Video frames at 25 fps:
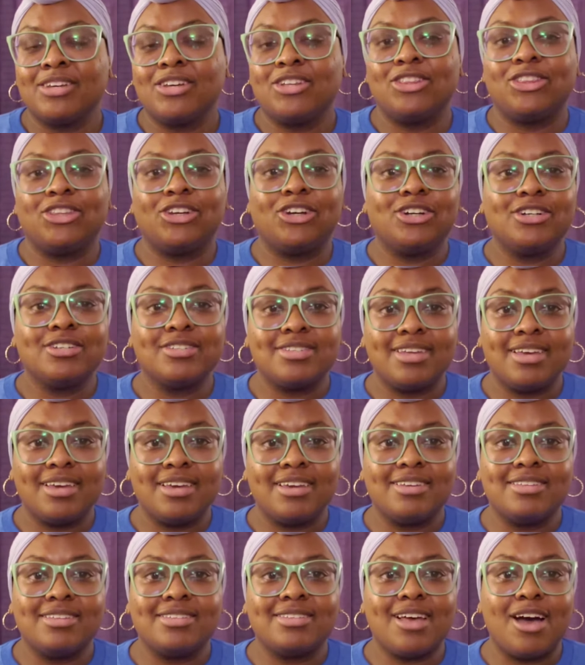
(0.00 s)

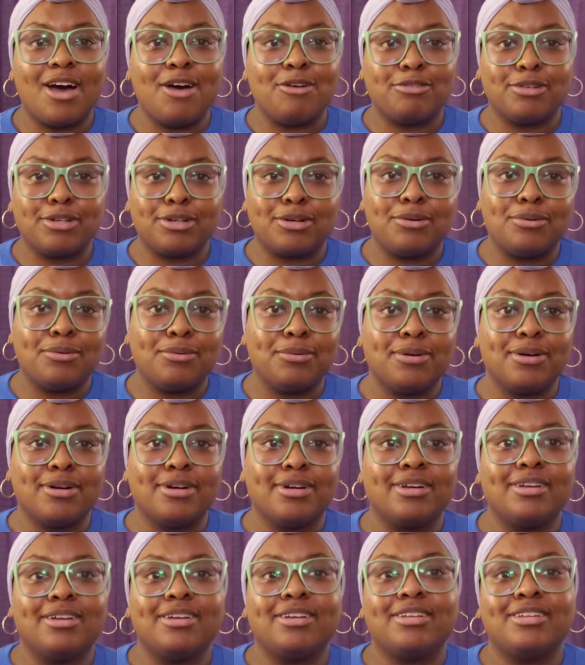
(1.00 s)
Thursdays I'll
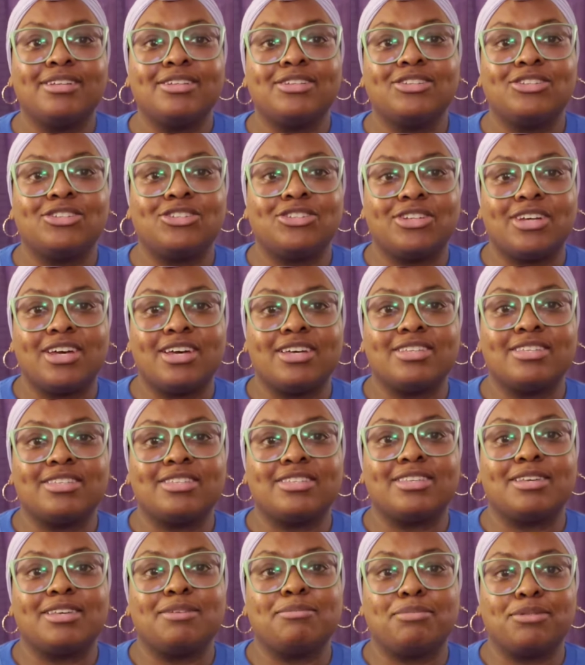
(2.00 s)
record
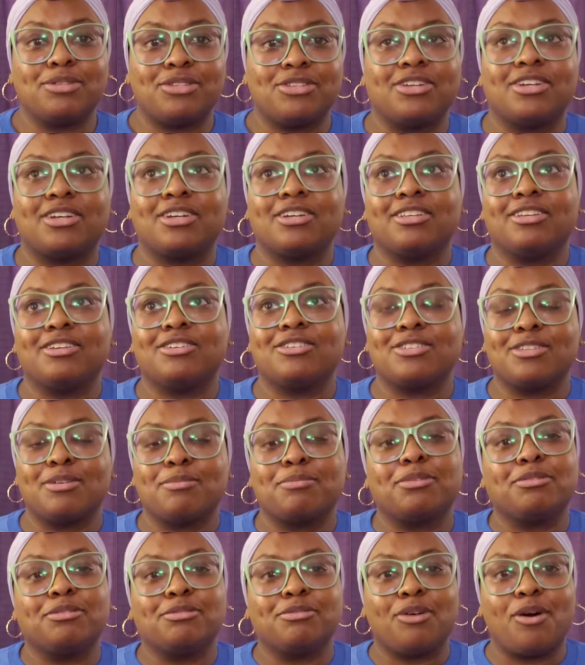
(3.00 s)
just in particular
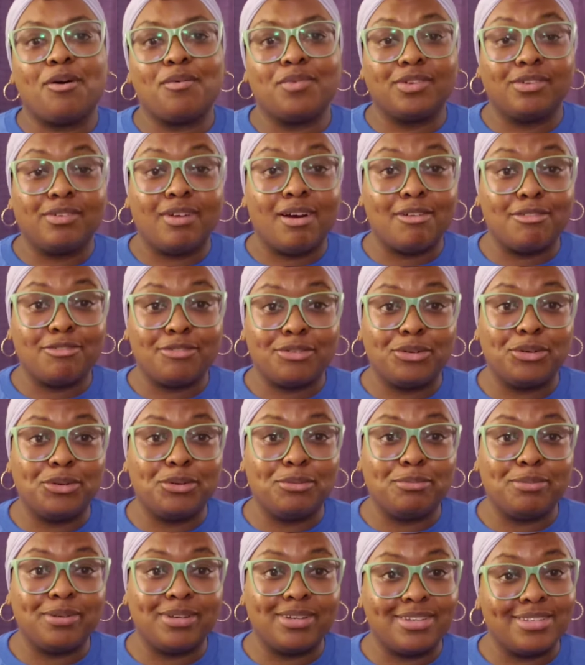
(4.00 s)
something revolving around
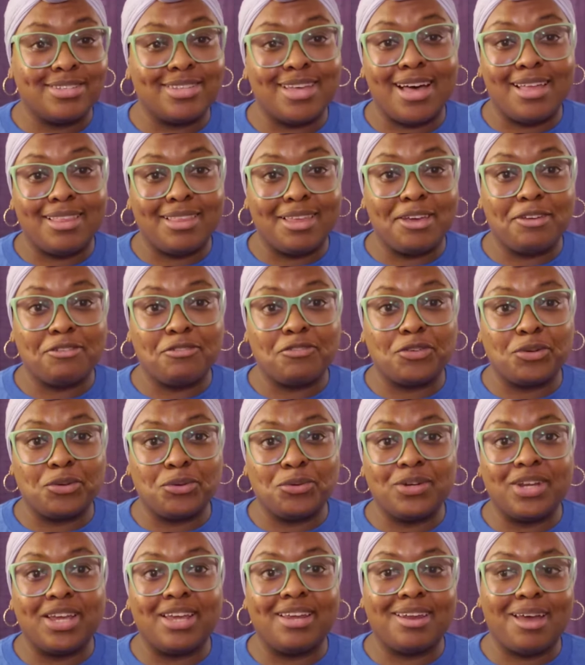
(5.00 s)
food, because I like
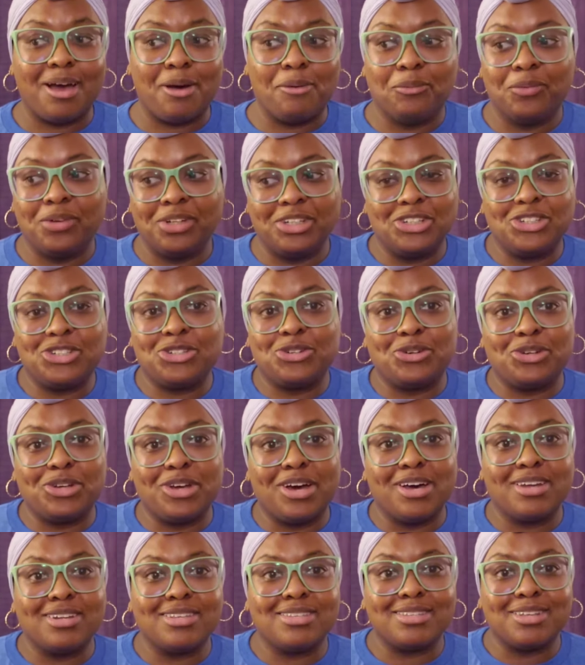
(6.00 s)
food and I want to show
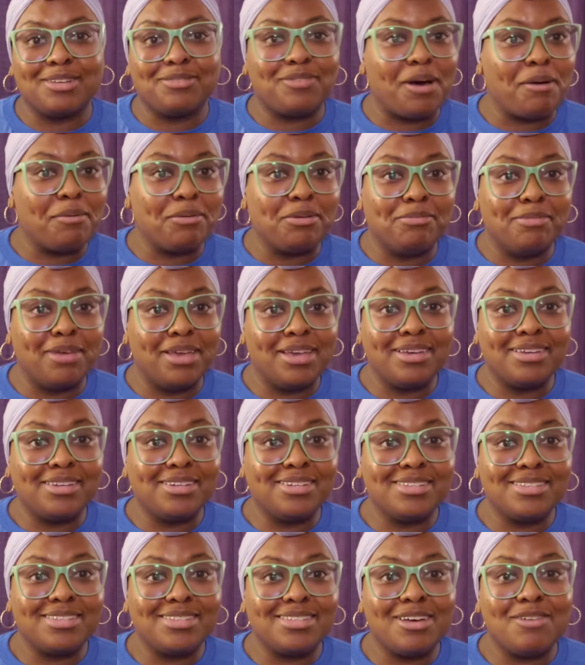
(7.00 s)
y'all the stuff I'll be making
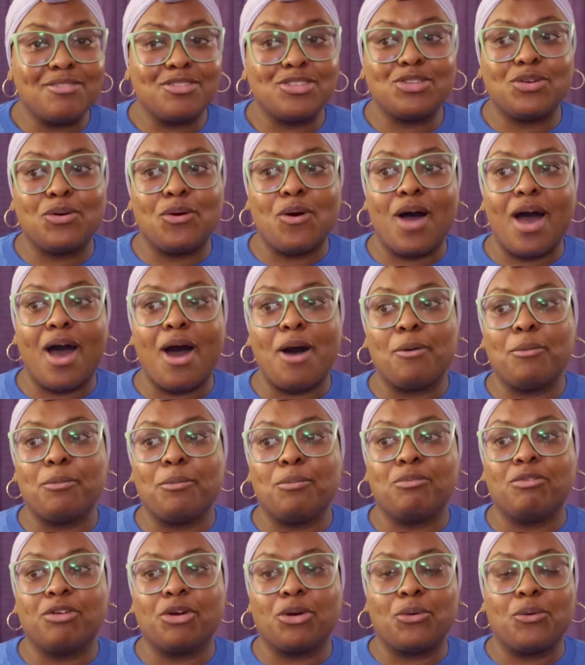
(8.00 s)
and stuff. So I'll
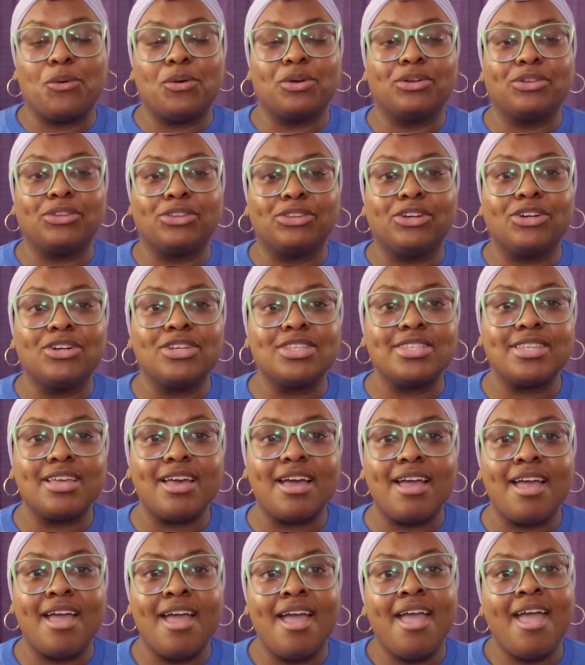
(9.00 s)
record on
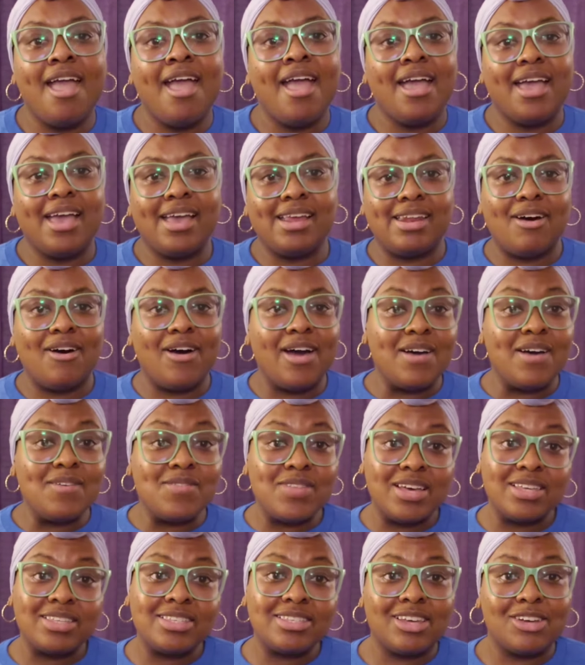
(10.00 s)
Thursday and I'll have
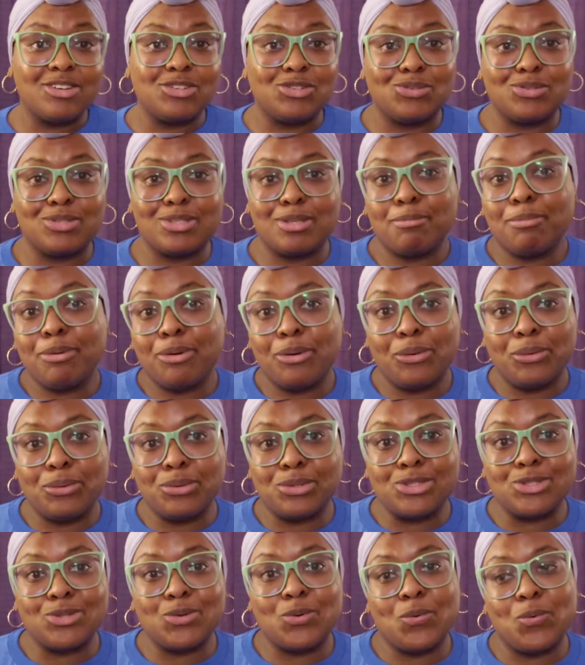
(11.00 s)
that scheduled to
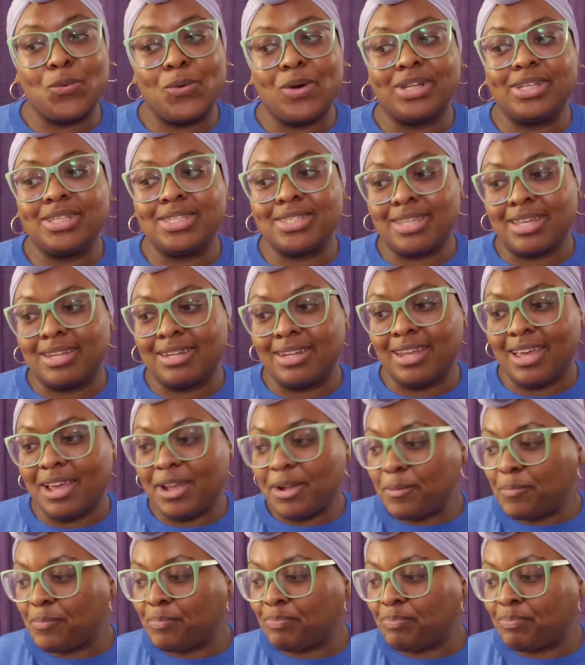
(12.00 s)
post on Sunday.